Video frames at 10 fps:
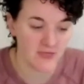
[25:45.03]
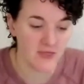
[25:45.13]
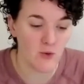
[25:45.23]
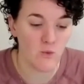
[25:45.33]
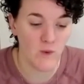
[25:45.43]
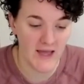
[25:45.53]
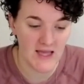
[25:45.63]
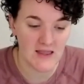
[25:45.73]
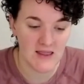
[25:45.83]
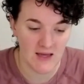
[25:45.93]
the
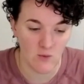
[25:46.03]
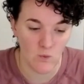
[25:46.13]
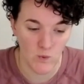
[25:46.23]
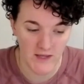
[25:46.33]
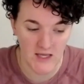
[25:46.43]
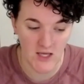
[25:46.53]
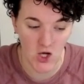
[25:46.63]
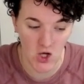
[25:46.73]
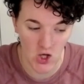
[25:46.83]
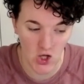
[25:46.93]
way that we
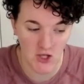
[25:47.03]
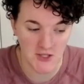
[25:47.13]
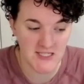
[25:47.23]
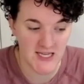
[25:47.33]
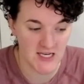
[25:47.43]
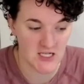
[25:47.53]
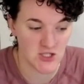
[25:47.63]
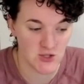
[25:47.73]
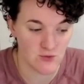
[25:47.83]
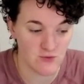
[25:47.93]
all tend
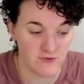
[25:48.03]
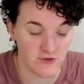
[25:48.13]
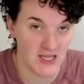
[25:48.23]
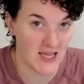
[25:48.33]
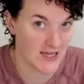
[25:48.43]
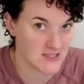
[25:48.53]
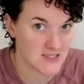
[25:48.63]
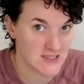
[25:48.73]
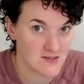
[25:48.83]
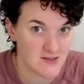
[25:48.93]
to forget
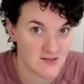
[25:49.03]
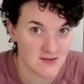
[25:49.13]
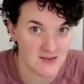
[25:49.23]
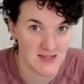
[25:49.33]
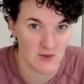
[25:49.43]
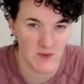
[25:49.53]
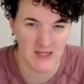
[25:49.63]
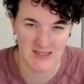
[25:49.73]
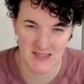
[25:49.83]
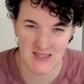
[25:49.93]
that we
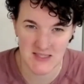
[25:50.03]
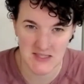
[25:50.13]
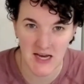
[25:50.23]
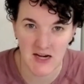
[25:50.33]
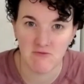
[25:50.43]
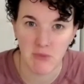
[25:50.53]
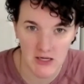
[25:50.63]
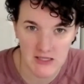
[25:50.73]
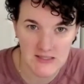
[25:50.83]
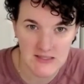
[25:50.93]
exist inside of
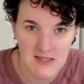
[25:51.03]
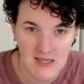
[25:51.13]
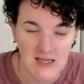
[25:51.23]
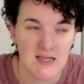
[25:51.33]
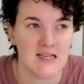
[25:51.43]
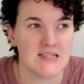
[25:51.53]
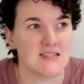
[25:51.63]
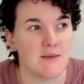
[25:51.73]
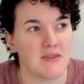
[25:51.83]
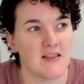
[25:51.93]
bodies is
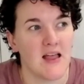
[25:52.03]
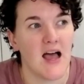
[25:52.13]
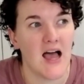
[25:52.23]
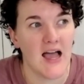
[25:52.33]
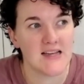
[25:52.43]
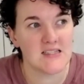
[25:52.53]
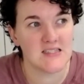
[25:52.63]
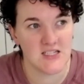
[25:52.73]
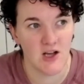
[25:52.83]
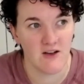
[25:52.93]
something that I
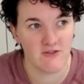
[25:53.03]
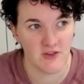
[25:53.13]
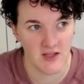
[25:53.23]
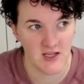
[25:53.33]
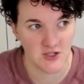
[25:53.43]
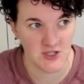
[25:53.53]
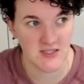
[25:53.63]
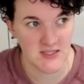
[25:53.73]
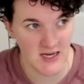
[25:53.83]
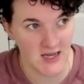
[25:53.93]
did not fully
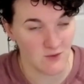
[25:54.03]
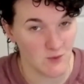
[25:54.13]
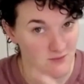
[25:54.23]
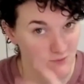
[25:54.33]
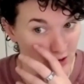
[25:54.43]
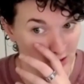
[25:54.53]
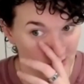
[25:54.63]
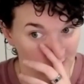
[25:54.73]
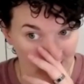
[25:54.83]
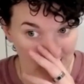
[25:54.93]
understand was part
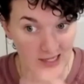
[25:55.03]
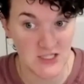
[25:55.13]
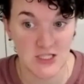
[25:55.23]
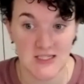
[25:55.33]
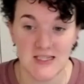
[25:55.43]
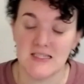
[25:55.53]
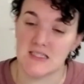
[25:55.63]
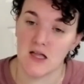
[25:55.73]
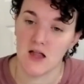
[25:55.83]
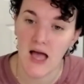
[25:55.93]
of ADHD
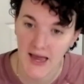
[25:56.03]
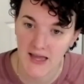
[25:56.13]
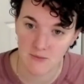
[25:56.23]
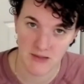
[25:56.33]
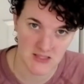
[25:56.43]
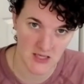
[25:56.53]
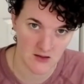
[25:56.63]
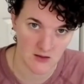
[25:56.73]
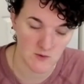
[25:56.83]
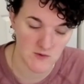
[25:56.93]
until I had been
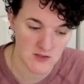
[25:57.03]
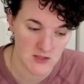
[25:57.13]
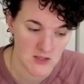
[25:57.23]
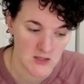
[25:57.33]
diagnosed.